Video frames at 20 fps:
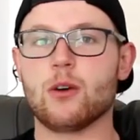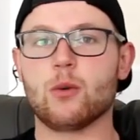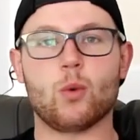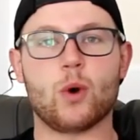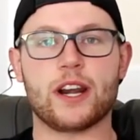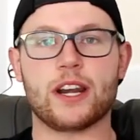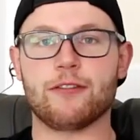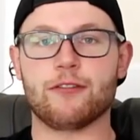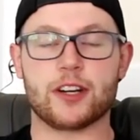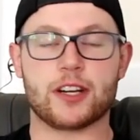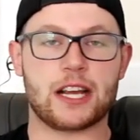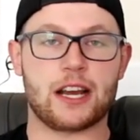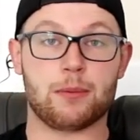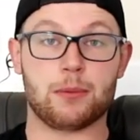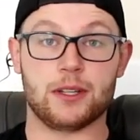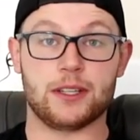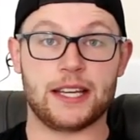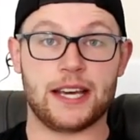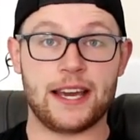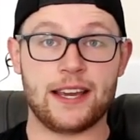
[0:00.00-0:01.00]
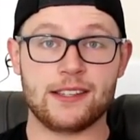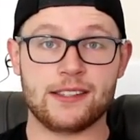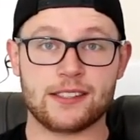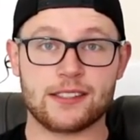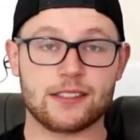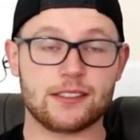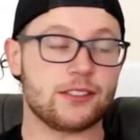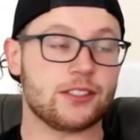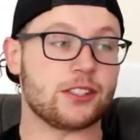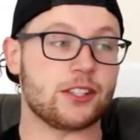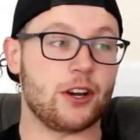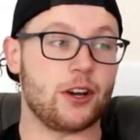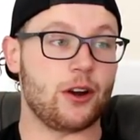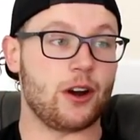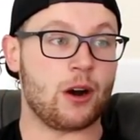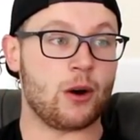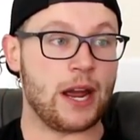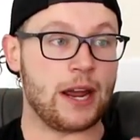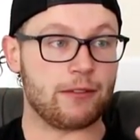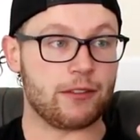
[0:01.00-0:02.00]
one every couple of days, so
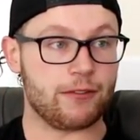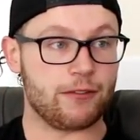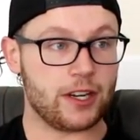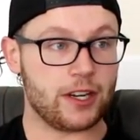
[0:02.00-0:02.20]
I'll have the